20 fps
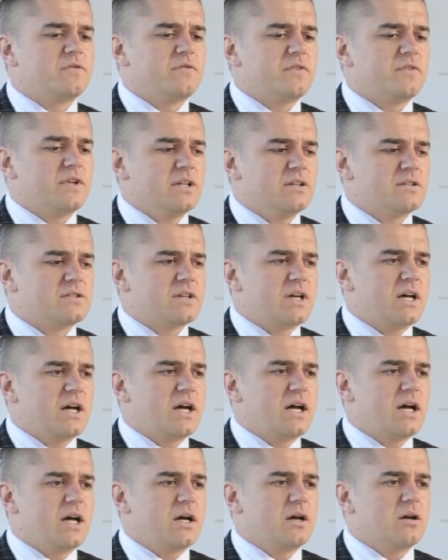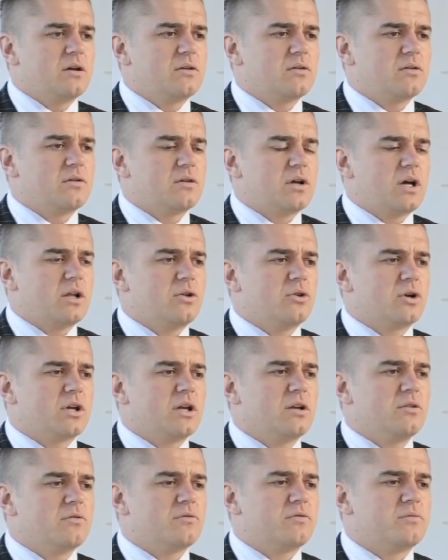fleets are
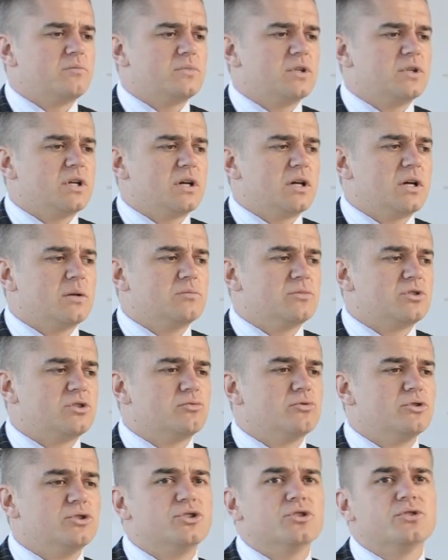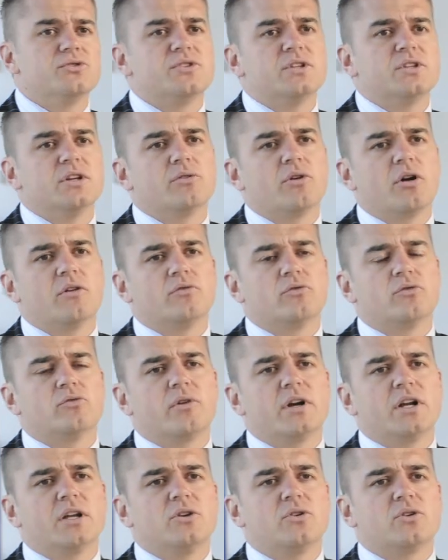looking to reduce their overall
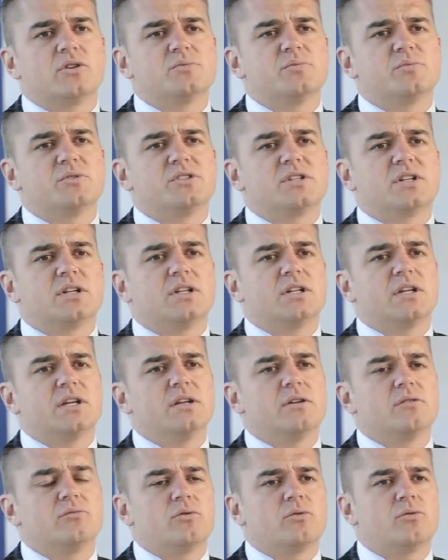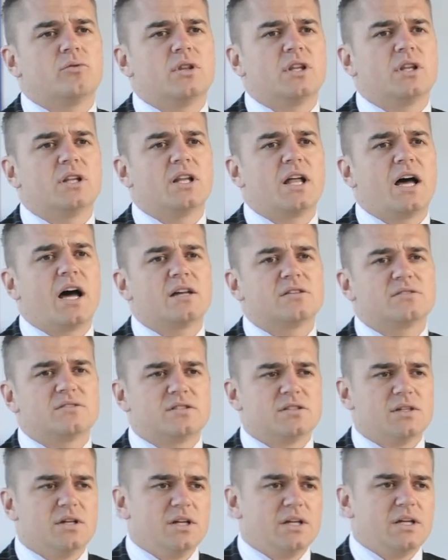running costs, particularly with the
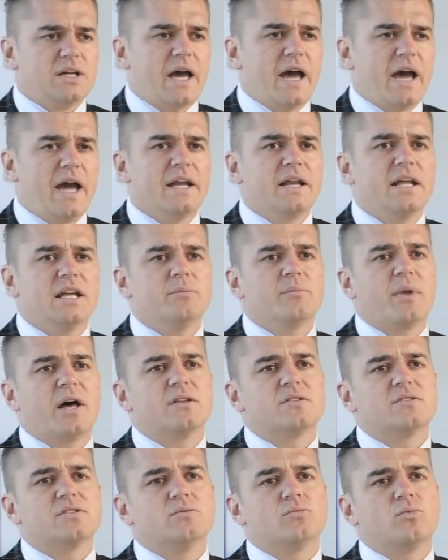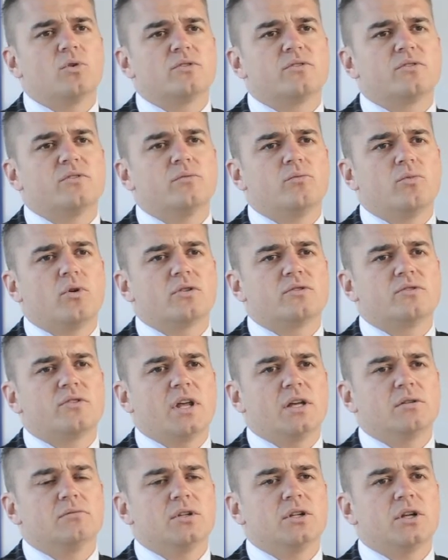last 18 months, and what's
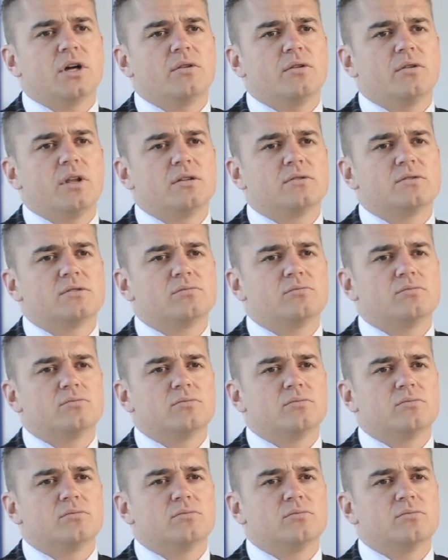that, that's